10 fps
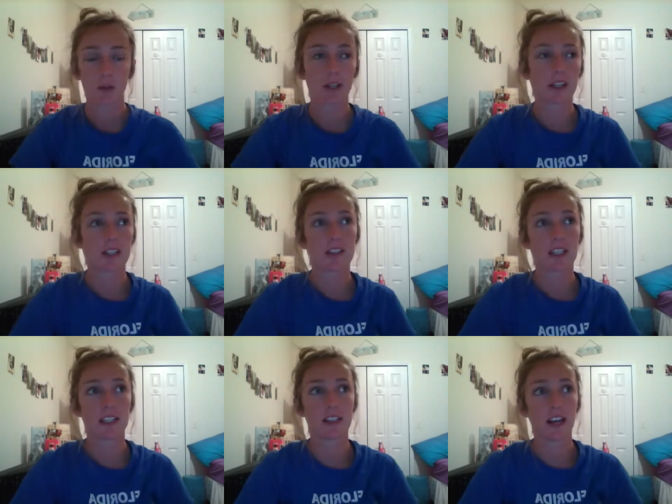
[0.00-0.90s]
we can
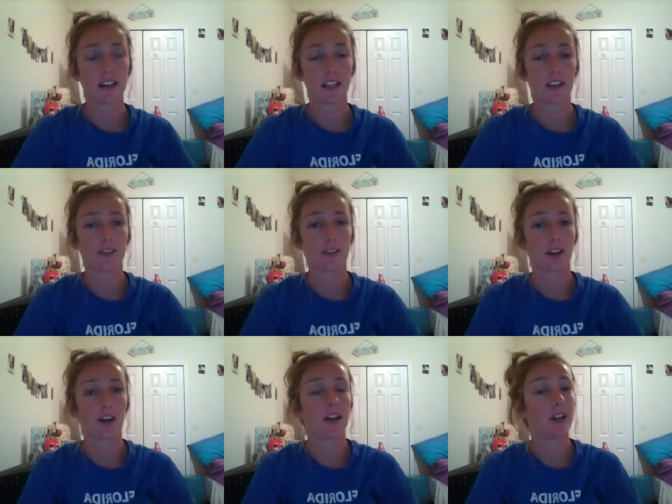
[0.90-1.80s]
see that they
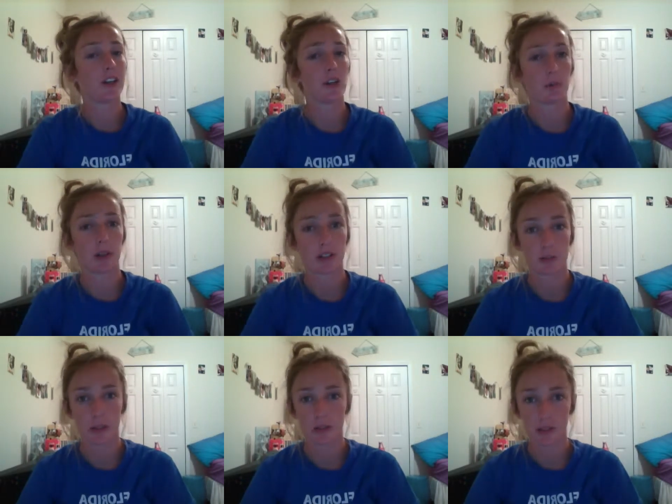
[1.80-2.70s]
differ in a numerous
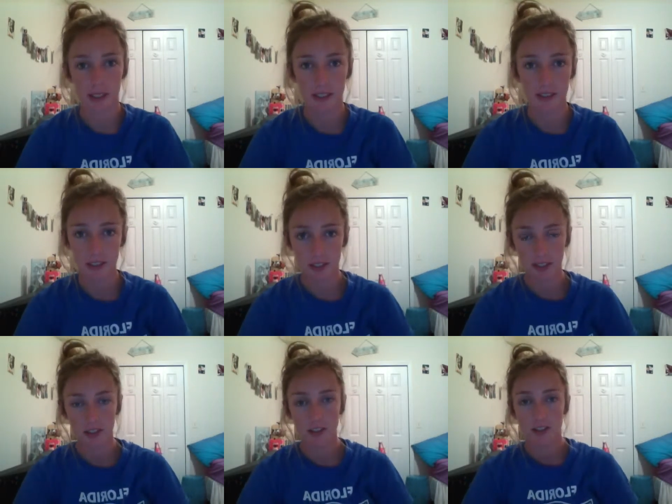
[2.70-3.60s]
amount of ways.
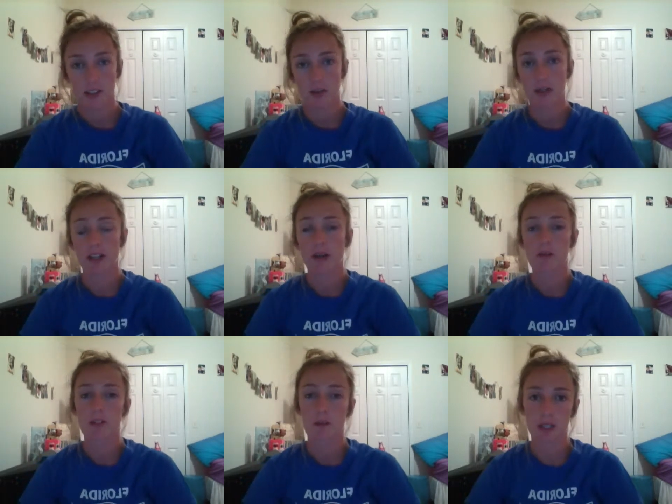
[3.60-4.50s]
When it
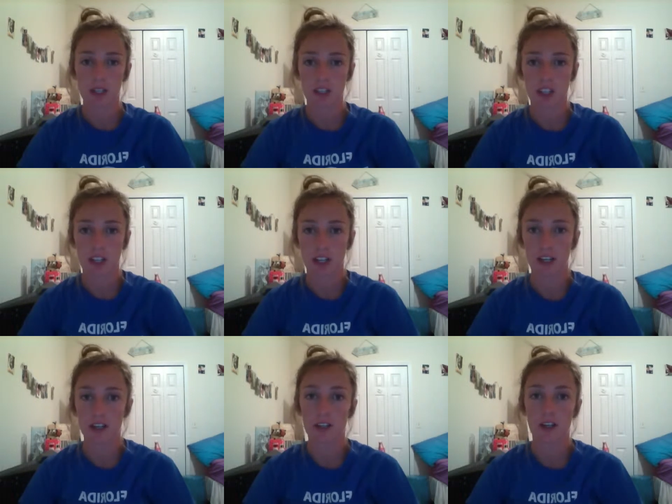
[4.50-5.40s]
comes to
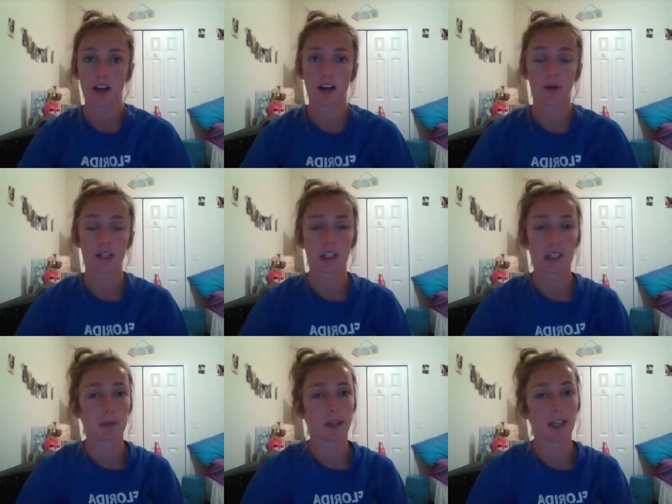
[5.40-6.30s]
Piaget, we talked
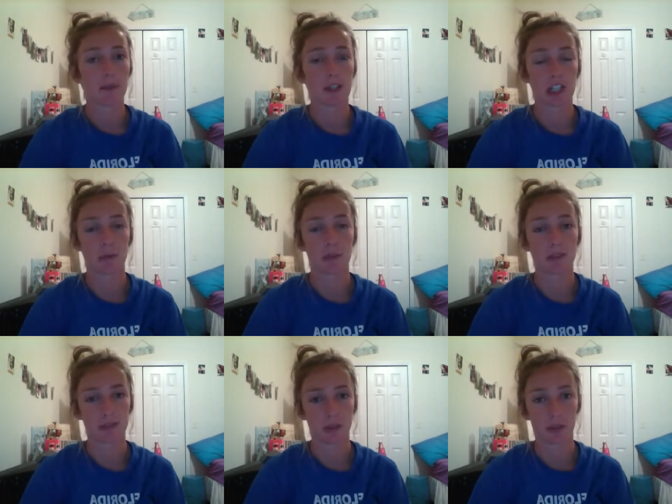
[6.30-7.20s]
about him in chapter
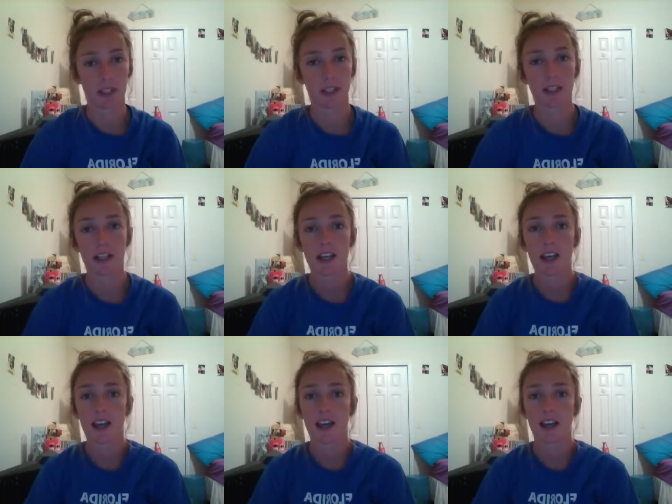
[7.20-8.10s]
4,
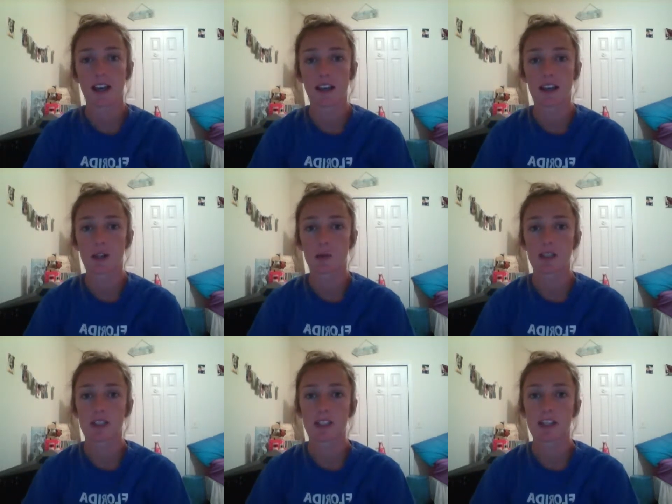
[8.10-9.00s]
and we
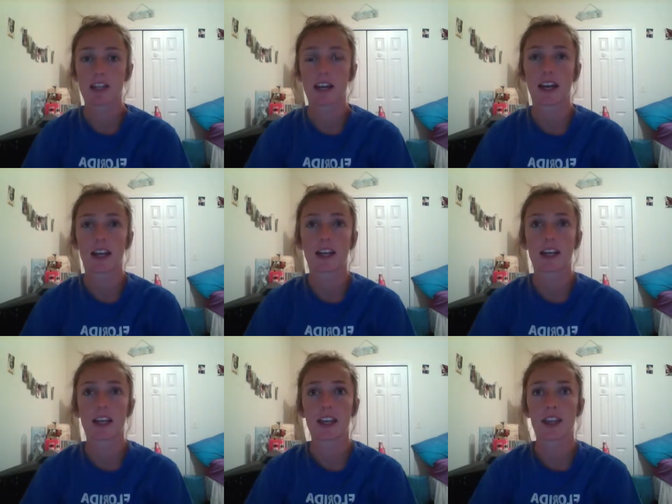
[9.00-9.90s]
see that
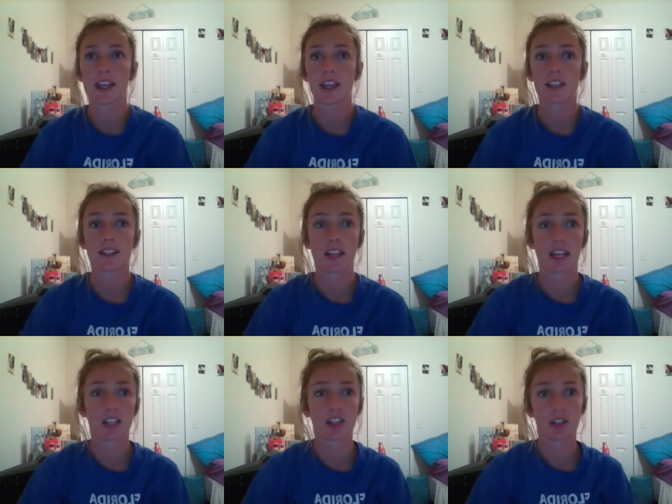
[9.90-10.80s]
he thinks
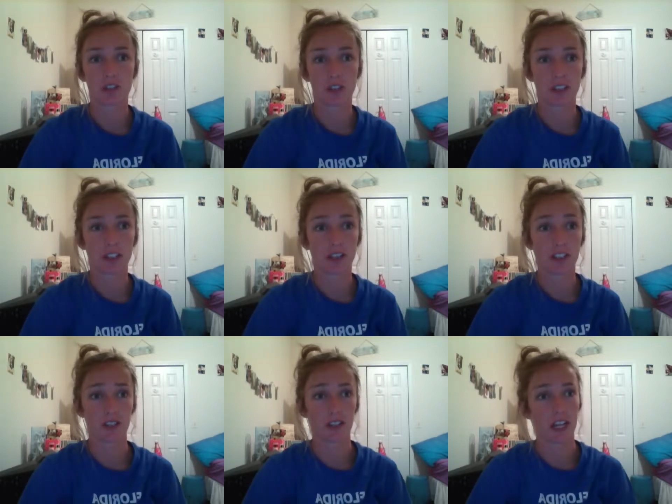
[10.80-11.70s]
that children of
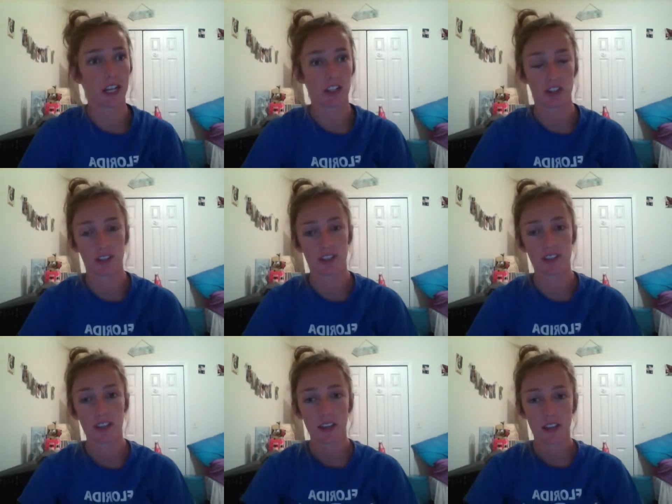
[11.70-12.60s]
different ages
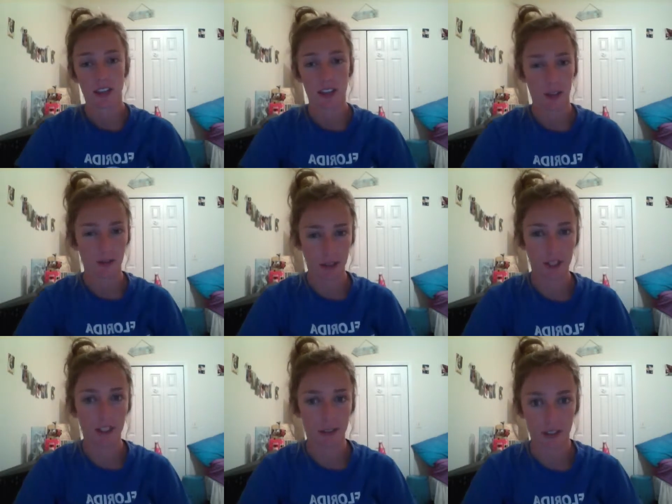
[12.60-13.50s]
think
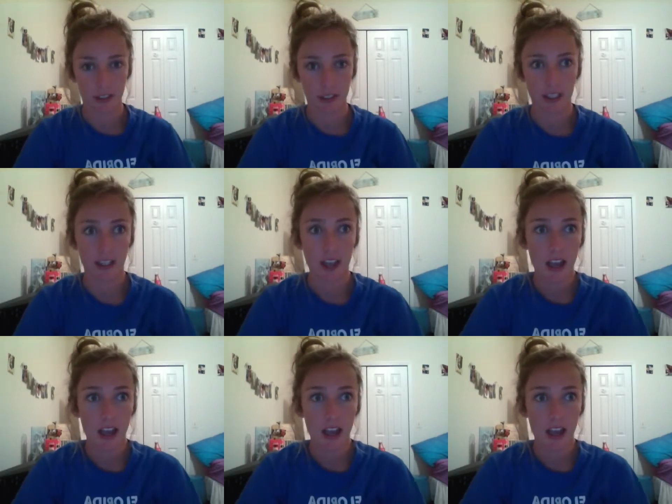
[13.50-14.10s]
very differently,